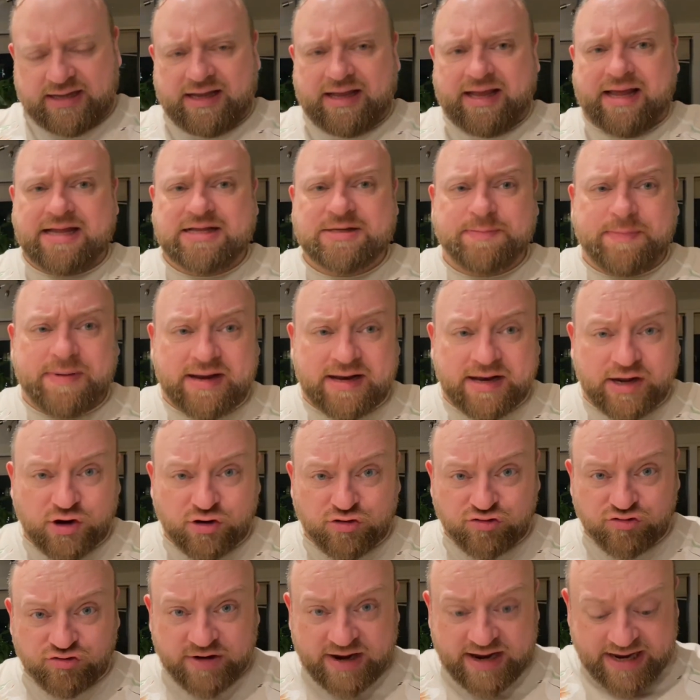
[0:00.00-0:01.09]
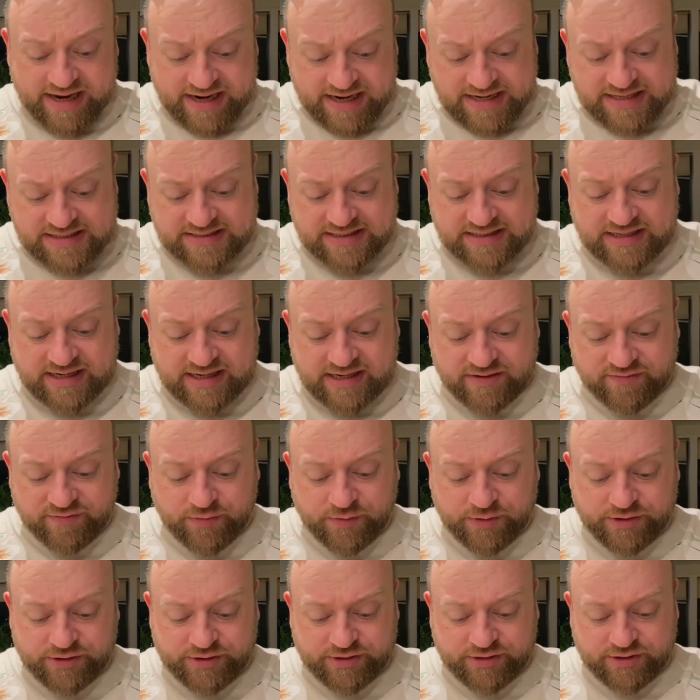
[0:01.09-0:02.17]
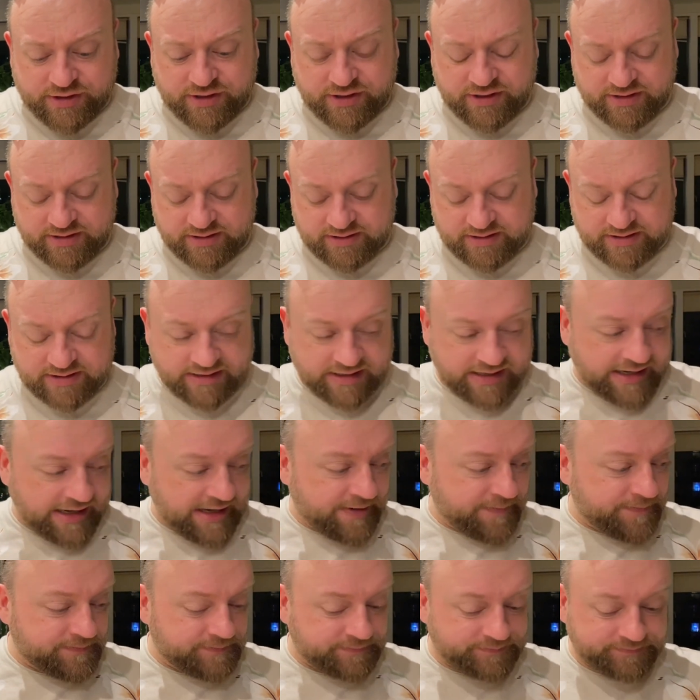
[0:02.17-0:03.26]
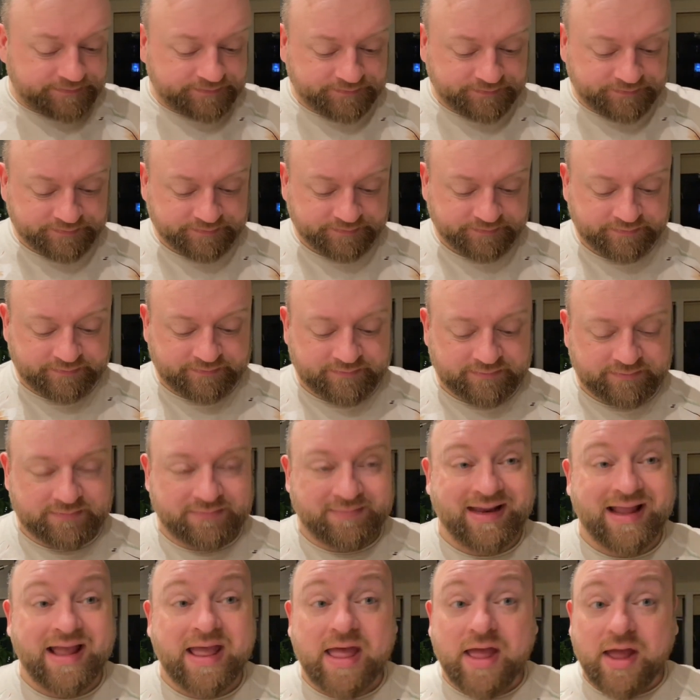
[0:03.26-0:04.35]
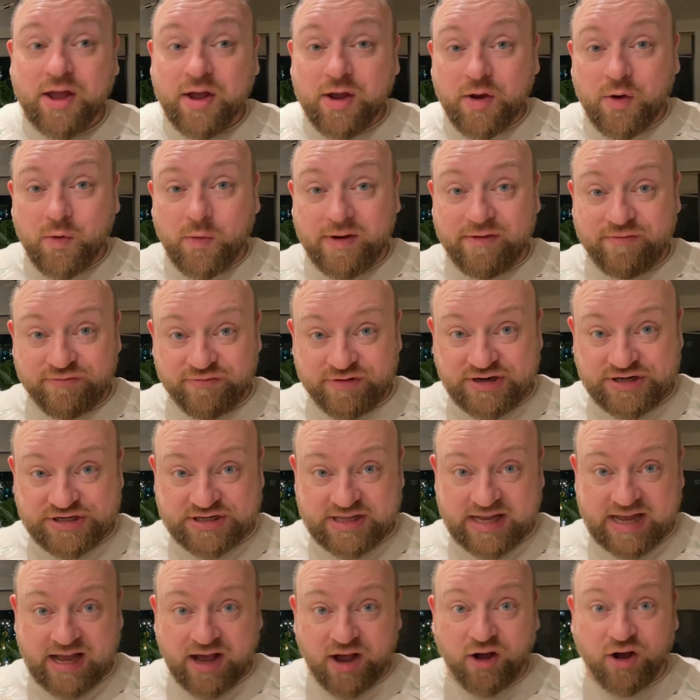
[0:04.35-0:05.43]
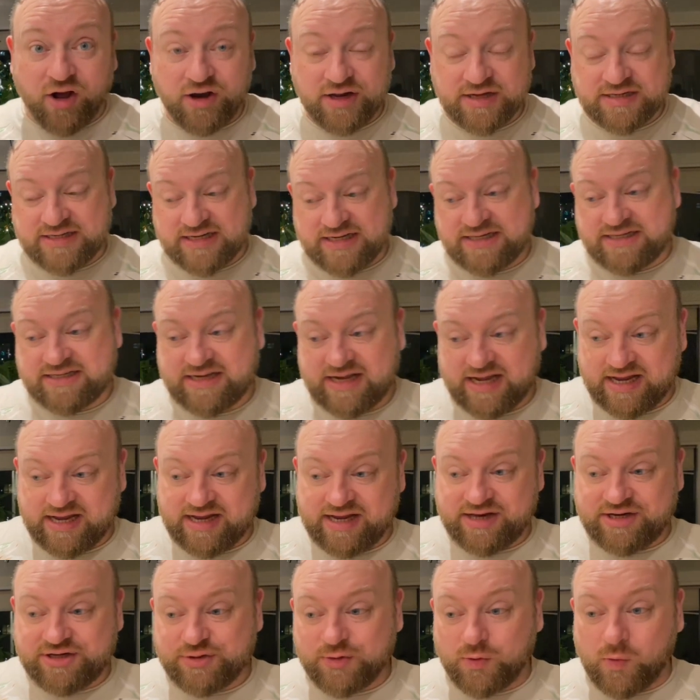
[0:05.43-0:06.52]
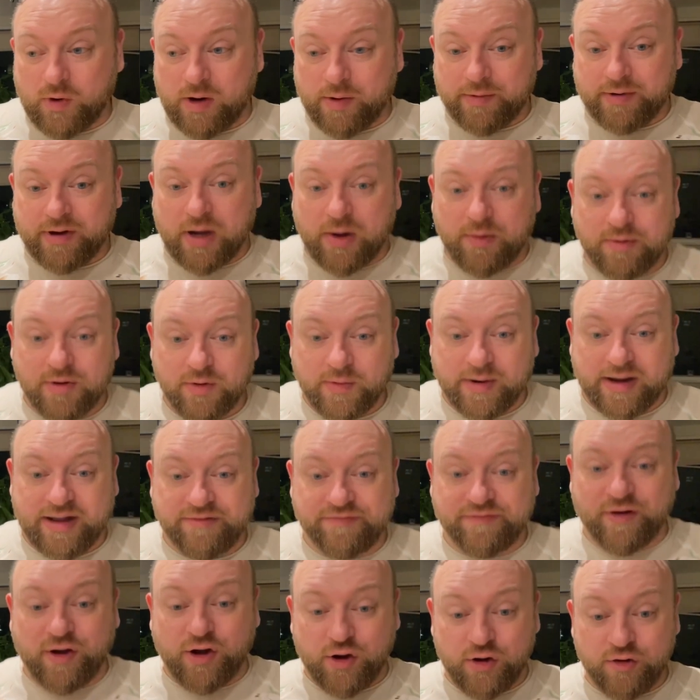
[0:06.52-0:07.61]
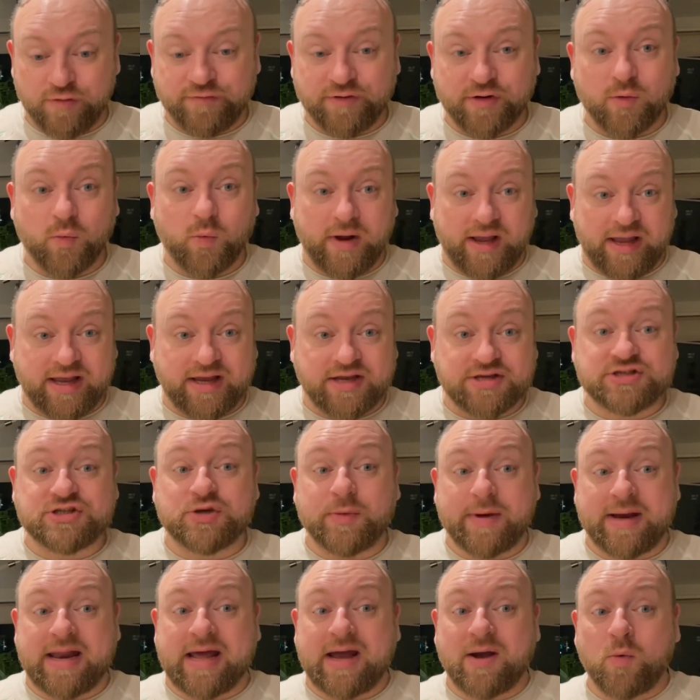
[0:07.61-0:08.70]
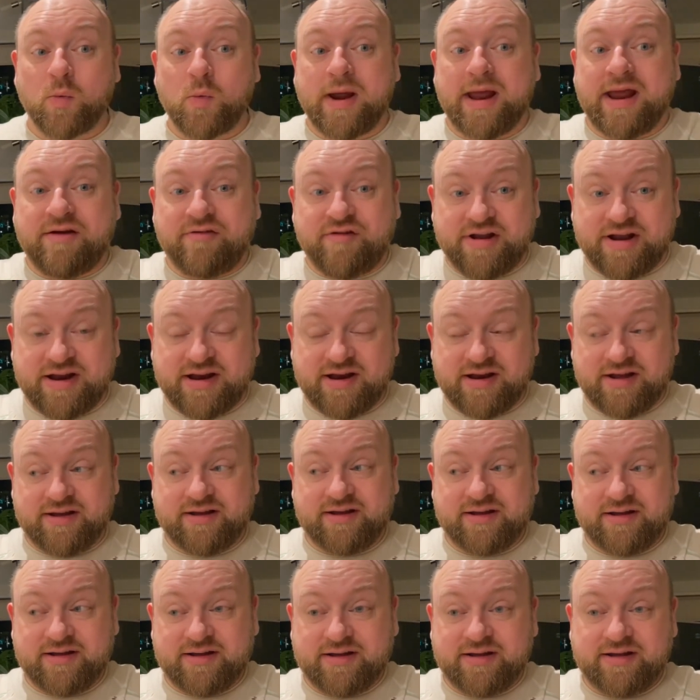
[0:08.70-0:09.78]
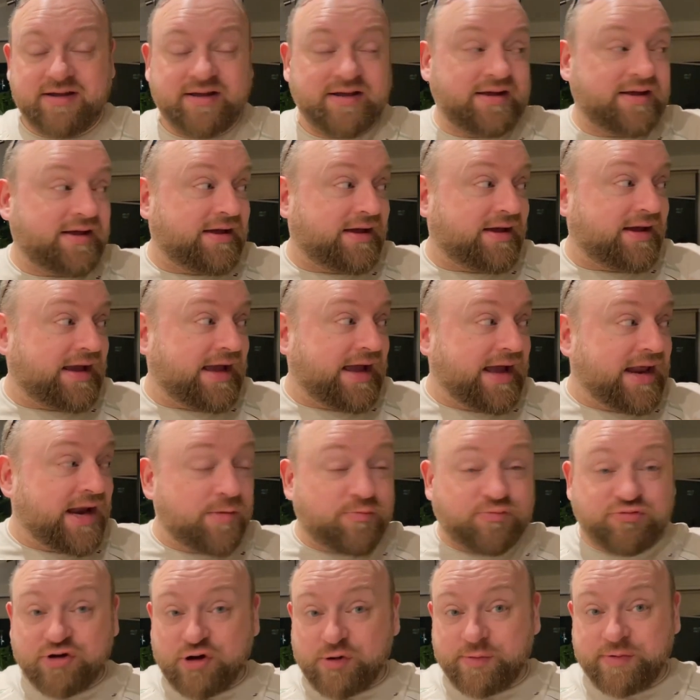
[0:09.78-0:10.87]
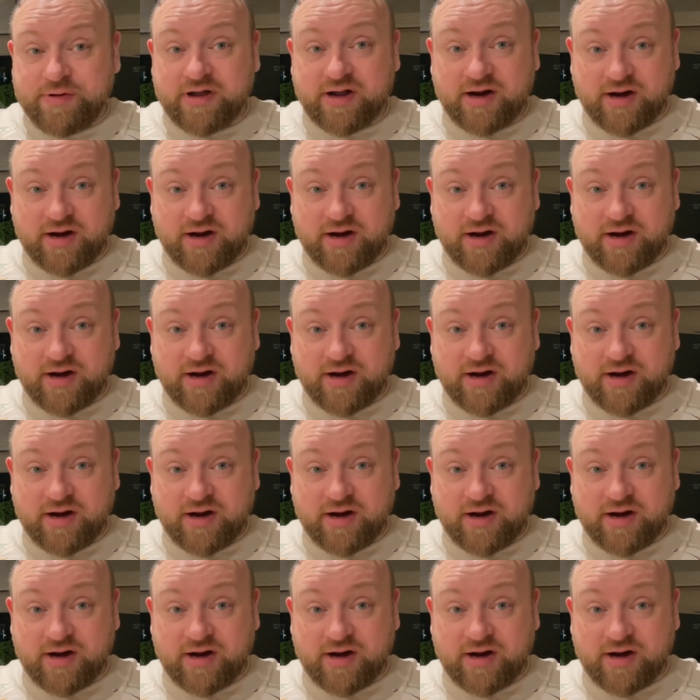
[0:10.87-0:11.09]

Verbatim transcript: it's been a crazy day of work. Um, we've reached that holiday stage where we're going away for over a week. So we're now wearing inappropriate